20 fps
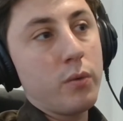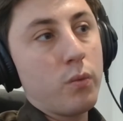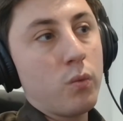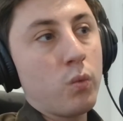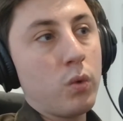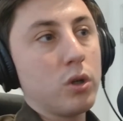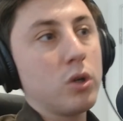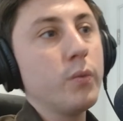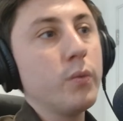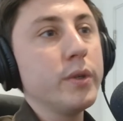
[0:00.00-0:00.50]

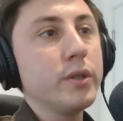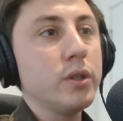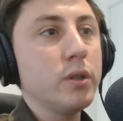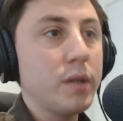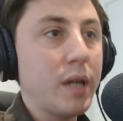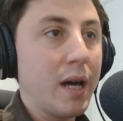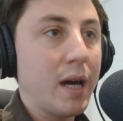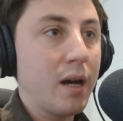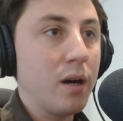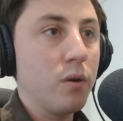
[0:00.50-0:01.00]
what can we do
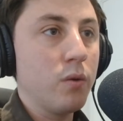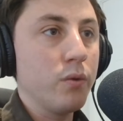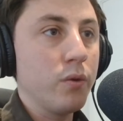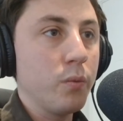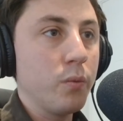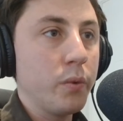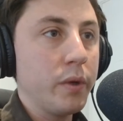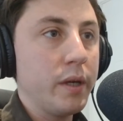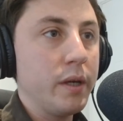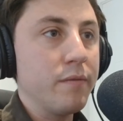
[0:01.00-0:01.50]
now that
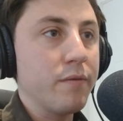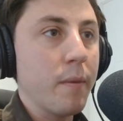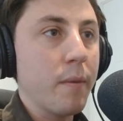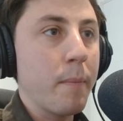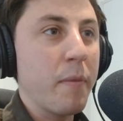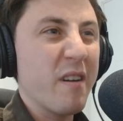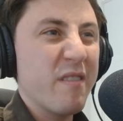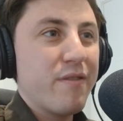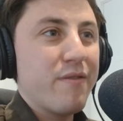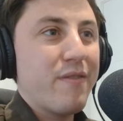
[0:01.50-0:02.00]
we've
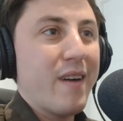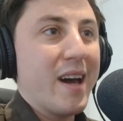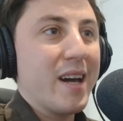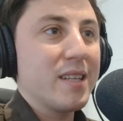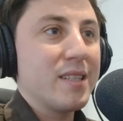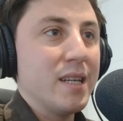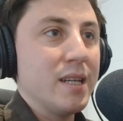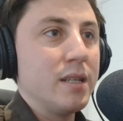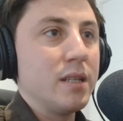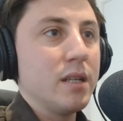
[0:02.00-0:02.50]

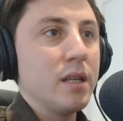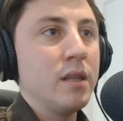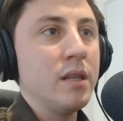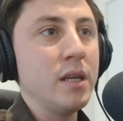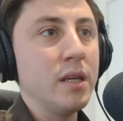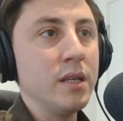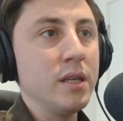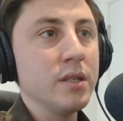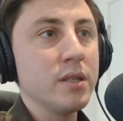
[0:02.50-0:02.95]
perfected these